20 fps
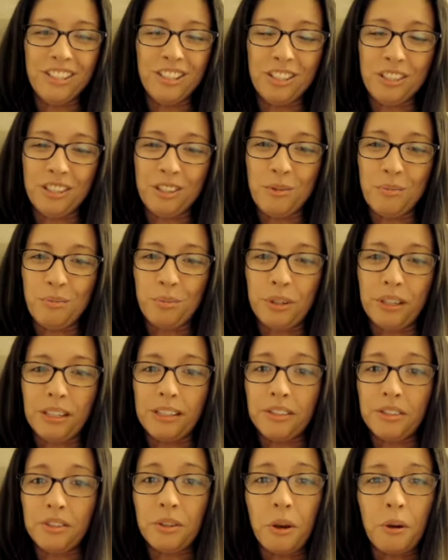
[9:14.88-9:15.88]
just bring
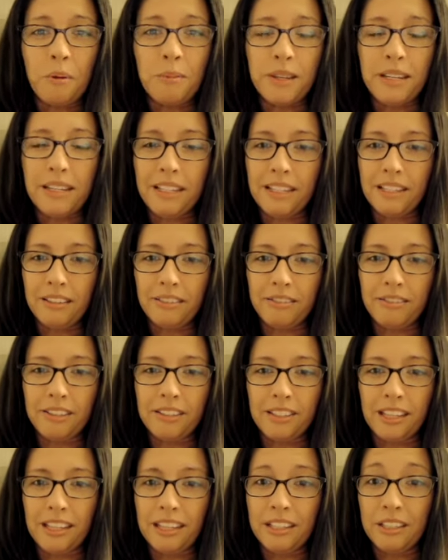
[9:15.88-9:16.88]
so many
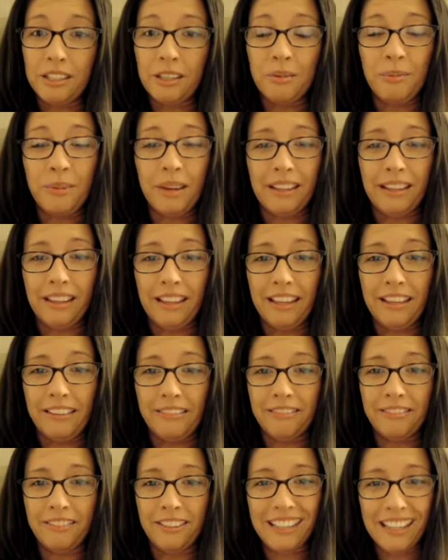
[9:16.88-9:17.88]
gifts into my
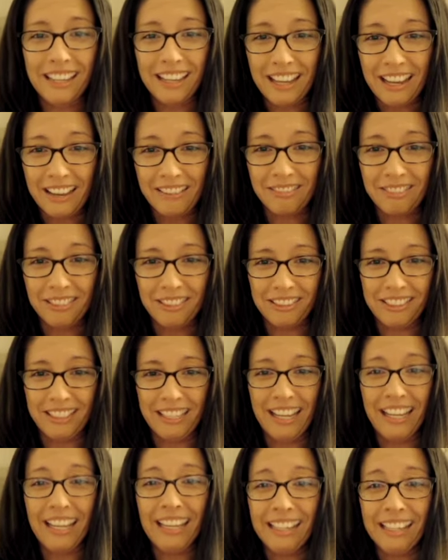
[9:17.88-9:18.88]
life day after
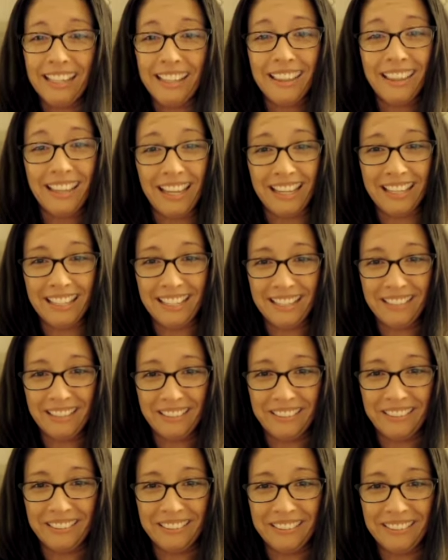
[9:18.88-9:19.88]
day. Thank
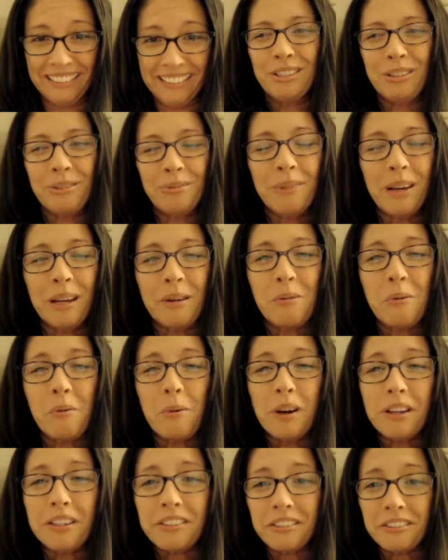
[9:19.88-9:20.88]
you. To my
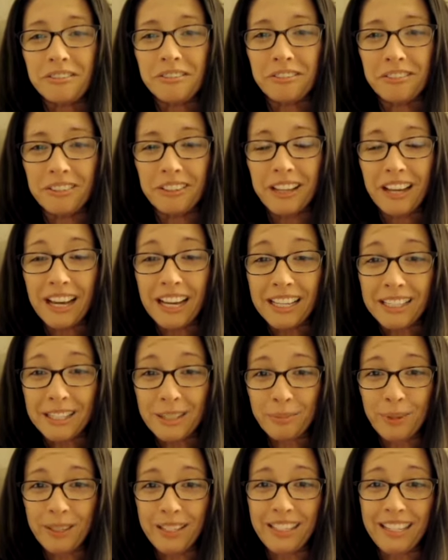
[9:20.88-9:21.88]
wonderful
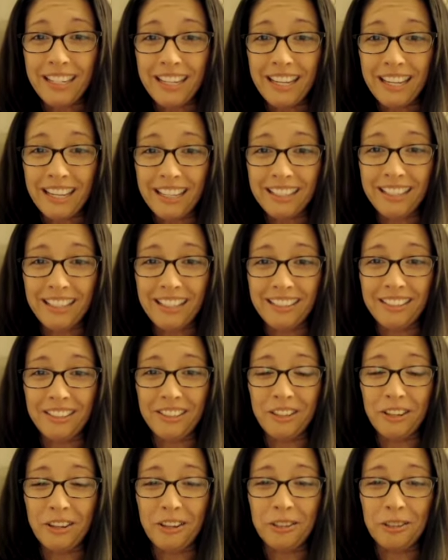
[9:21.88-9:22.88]
husband, Nate, and
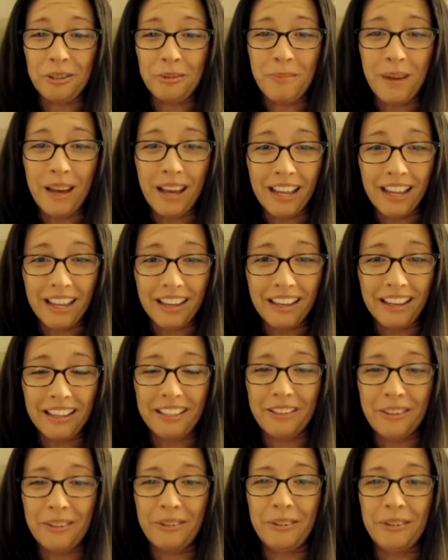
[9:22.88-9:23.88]
daughter, Maya,
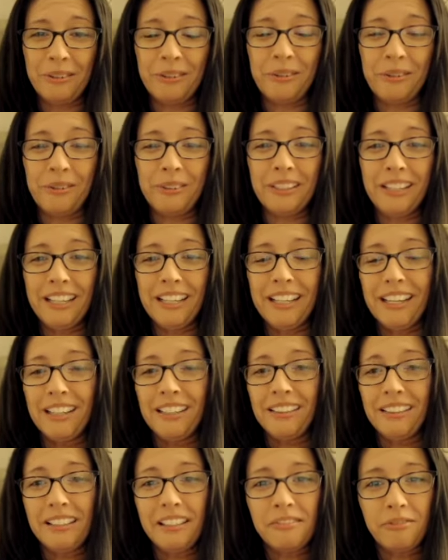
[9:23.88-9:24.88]
who
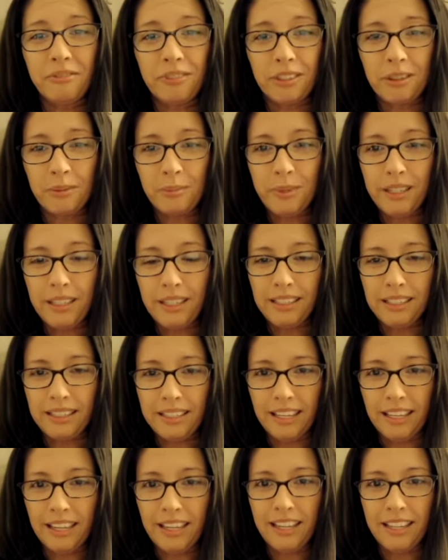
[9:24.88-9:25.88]
live with me
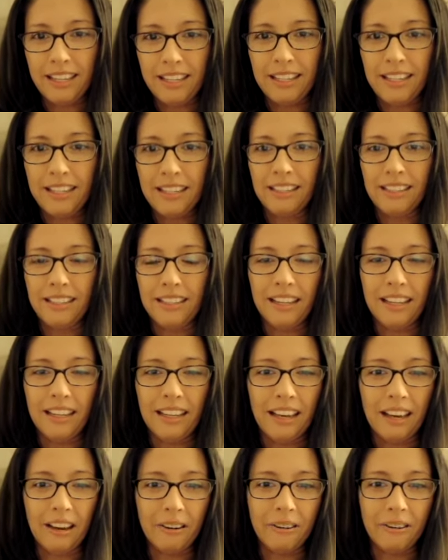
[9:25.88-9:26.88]
day in and day
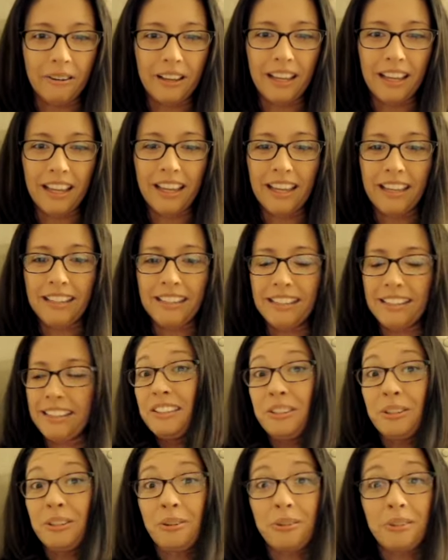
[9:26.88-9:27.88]
out and
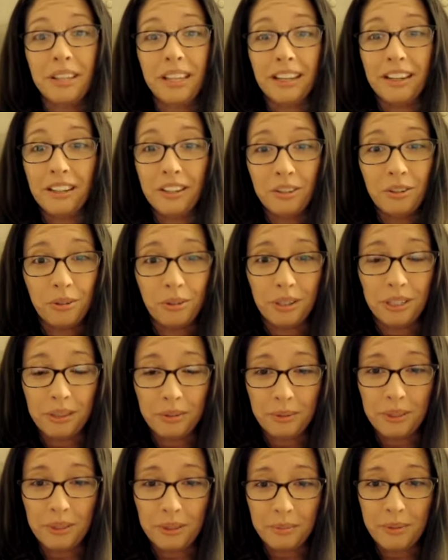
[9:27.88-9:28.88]
don't get annoyed
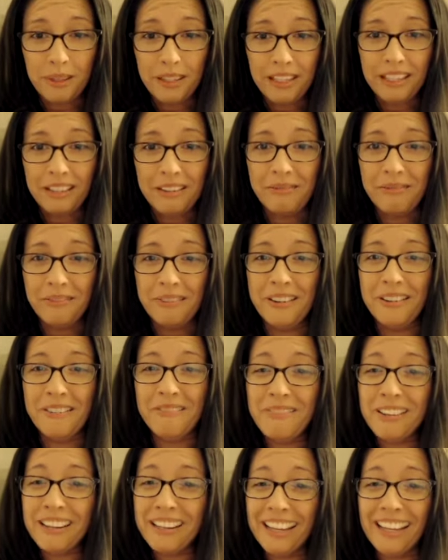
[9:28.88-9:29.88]
with me
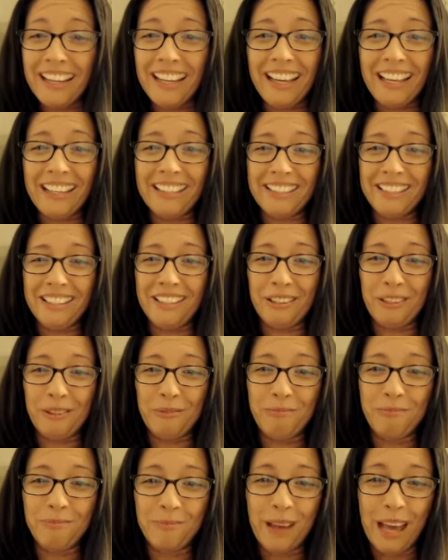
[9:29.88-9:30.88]
when I ask you
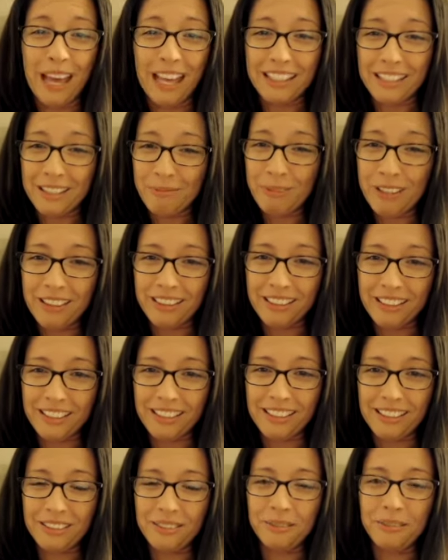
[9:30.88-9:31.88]
to pass me
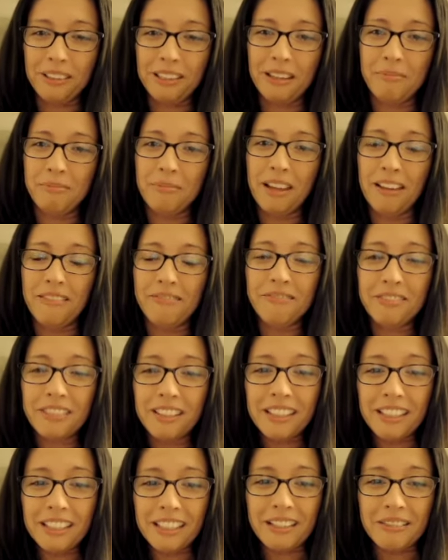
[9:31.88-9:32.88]
things when I'm not
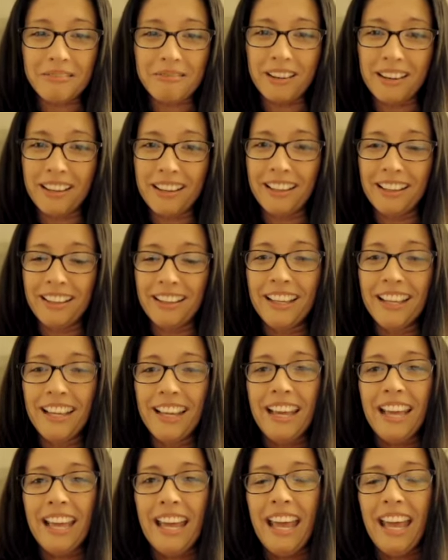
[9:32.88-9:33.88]
feeling well,
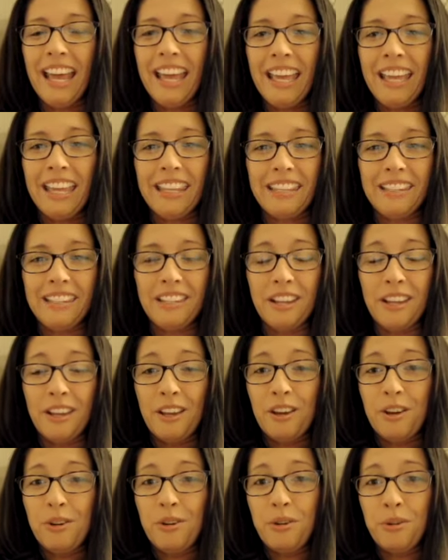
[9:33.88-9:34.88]
and
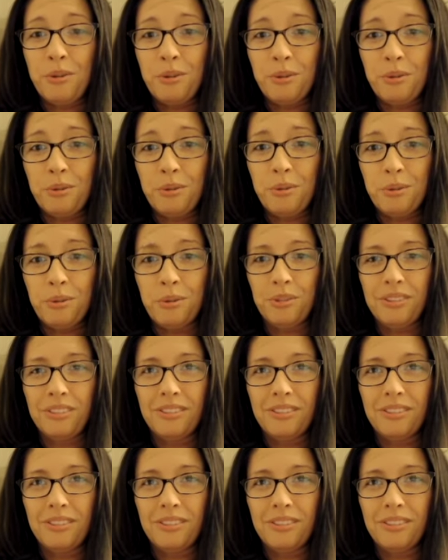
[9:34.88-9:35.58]
who